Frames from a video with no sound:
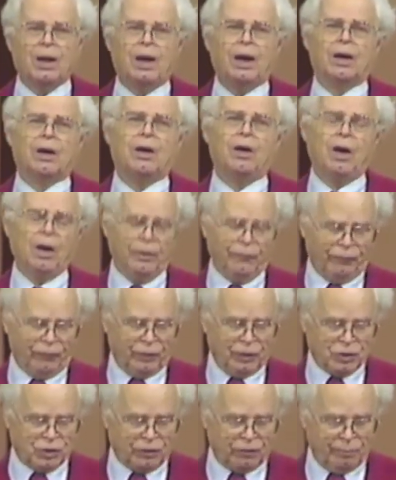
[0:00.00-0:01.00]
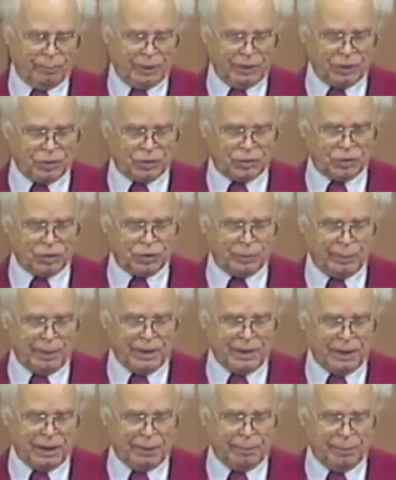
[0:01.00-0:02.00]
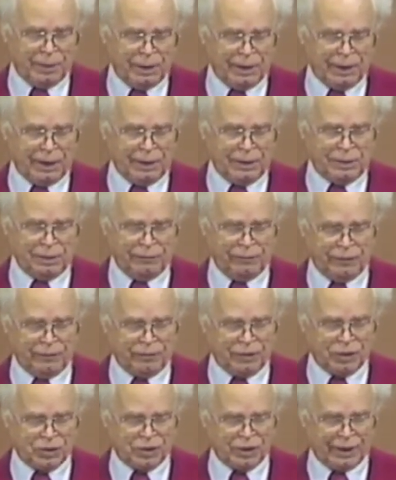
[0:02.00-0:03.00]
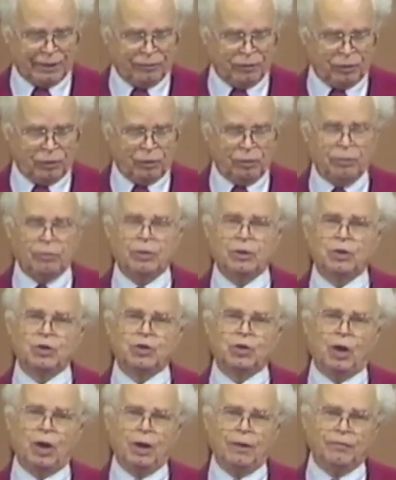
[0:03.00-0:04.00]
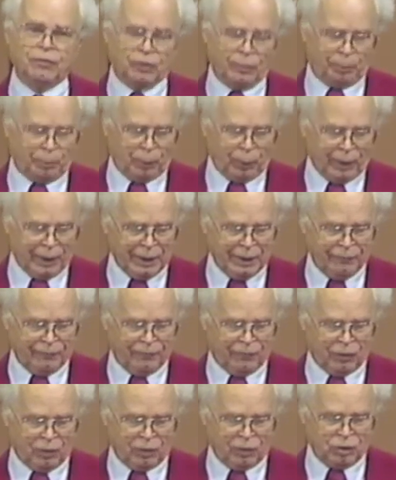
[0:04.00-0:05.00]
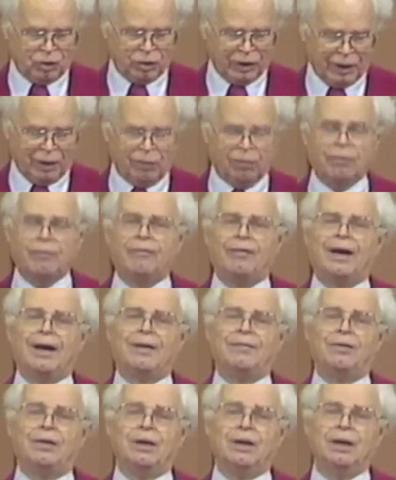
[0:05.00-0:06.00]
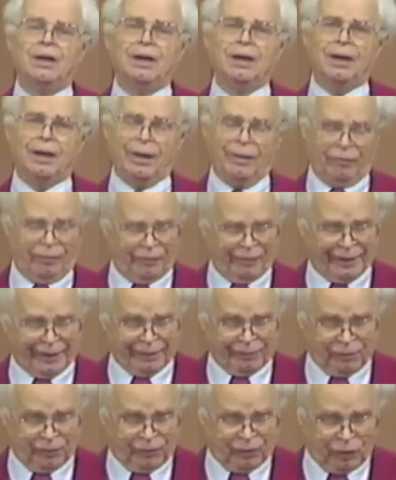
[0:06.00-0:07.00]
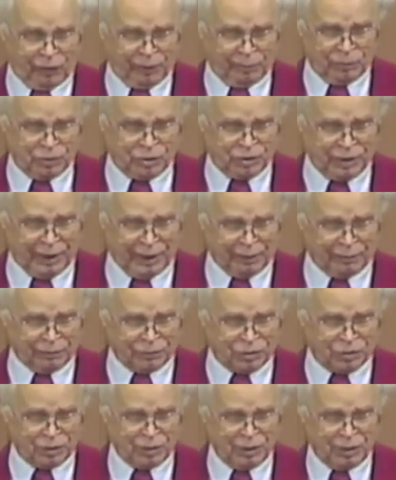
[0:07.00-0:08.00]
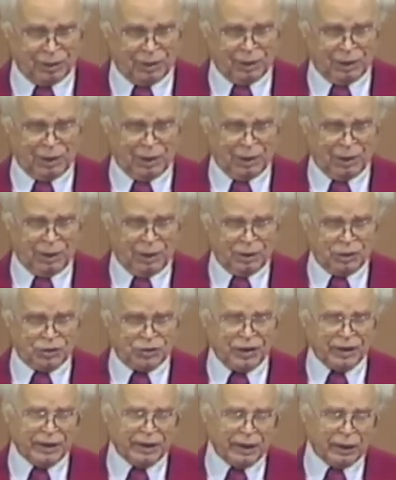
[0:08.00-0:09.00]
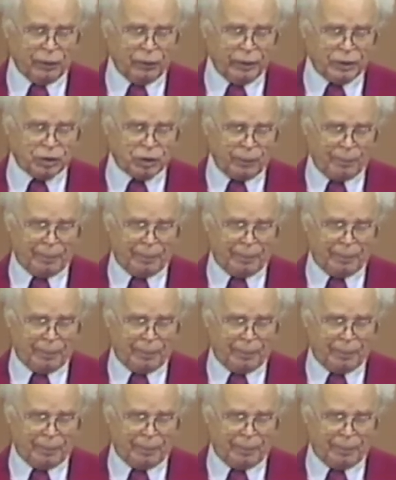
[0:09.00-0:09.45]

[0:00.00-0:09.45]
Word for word: A conference of ministers meeting in mid-1857 resolved to pray for general revival and revival for themselves, seeking a richer